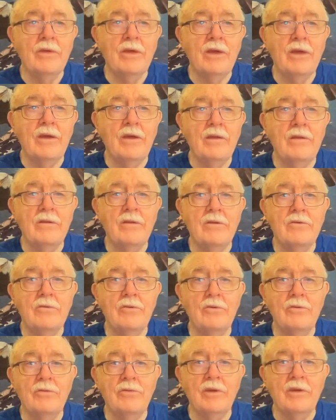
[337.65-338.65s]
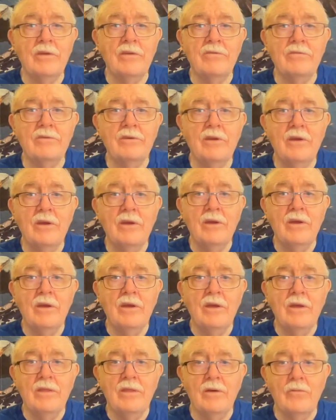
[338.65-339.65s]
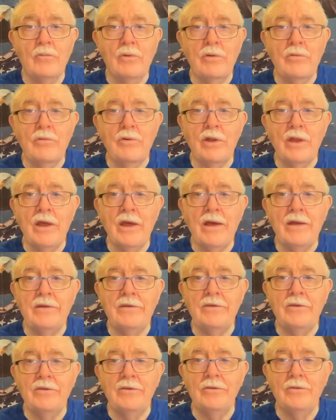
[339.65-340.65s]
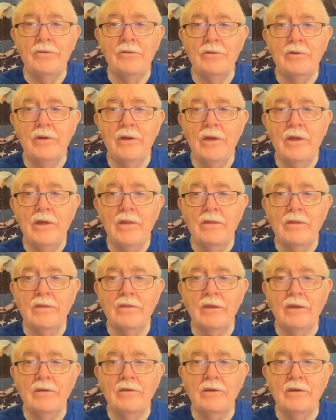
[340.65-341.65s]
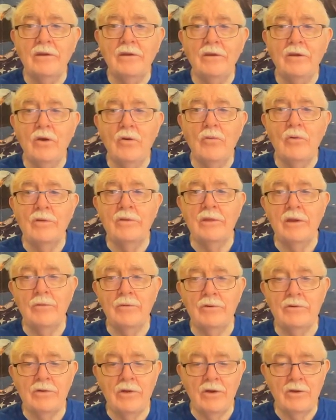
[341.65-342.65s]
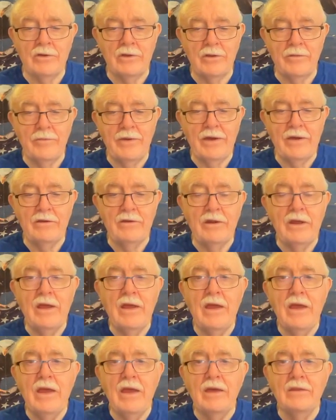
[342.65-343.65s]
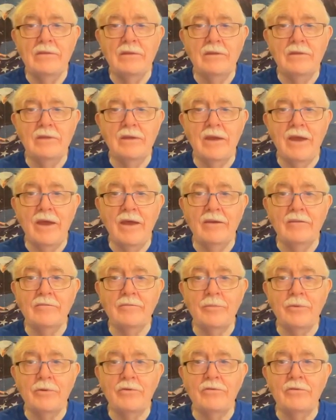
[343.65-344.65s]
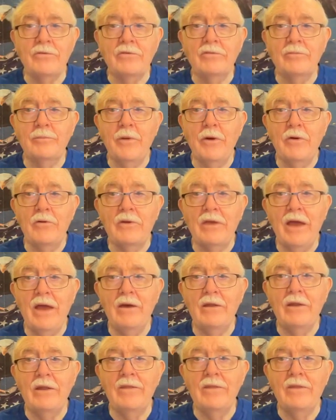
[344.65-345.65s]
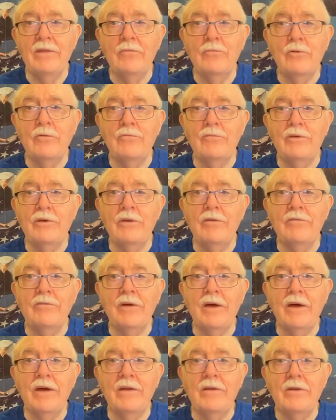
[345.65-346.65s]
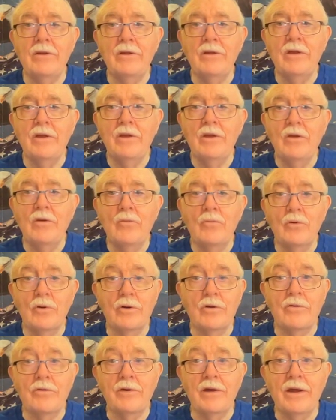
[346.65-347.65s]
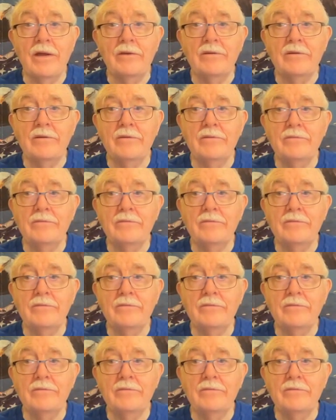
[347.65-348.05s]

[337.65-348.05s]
And the truth is that we were lied to, that they didn't know what they were talking about, and that the experts who spoke out and then were vilified were correct.